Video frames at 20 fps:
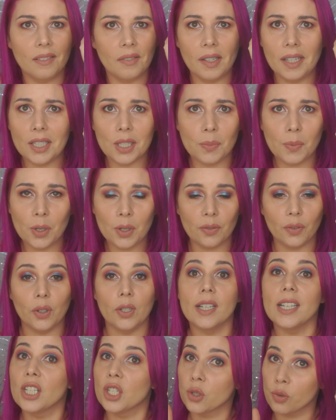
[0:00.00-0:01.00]
It's
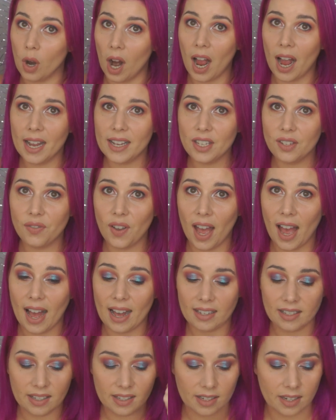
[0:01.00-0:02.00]
beautiful. It dries
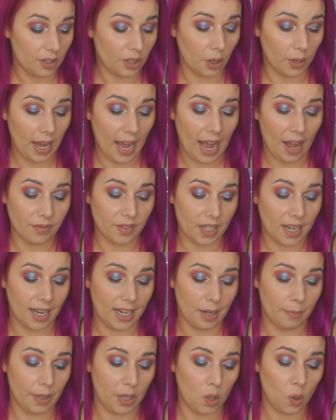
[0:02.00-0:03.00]
fast, so you have to
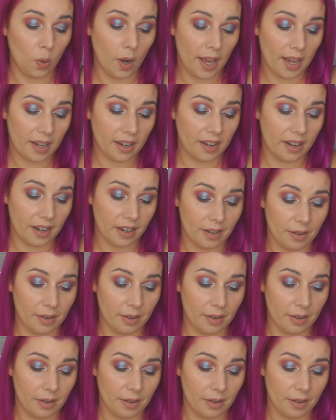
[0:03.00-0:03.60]
kind of be quick,